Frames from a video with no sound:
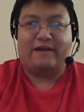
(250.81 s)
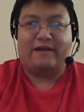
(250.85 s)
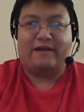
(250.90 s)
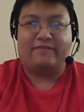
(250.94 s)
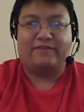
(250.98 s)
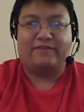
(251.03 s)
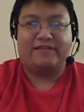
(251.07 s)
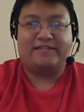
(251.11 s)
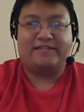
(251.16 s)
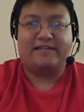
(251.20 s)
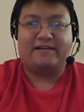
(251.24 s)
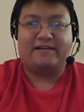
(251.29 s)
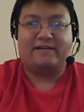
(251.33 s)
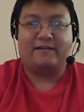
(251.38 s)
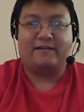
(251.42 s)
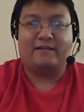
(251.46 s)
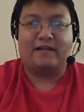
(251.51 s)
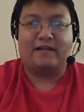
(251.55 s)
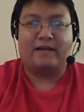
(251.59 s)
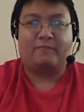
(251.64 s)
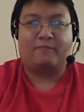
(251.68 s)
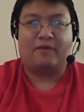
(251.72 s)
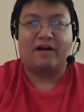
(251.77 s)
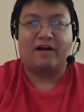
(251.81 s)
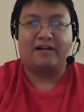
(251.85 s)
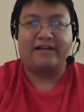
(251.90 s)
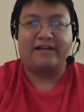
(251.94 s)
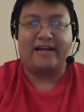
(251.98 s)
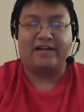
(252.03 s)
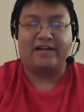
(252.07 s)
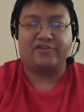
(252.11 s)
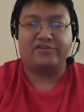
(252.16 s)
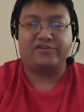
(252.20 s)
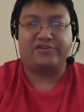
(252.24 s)
every single like
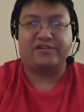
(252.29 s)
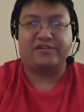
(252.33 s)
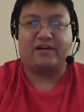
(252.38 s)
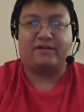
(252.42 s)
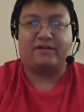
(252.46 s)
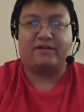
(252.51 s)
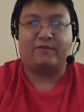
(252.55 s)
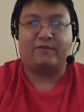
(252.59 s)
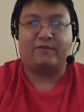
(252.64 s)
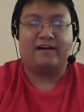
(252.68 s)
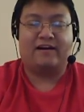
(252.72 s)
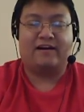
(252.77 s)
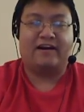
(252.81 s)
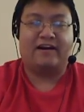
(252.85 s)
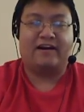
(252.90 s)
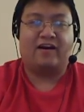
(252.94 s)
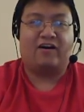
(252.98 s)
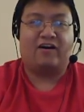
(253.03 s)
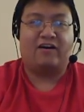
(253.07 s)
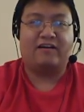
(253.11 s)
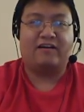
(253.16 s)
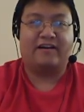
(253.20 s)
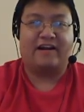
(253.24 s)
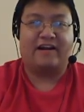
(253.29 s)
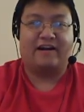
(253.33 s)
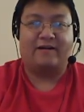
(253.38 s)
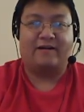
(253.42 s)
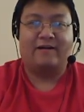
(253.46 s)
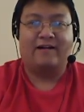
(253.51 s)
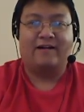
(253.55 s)
podcatcher software like on there.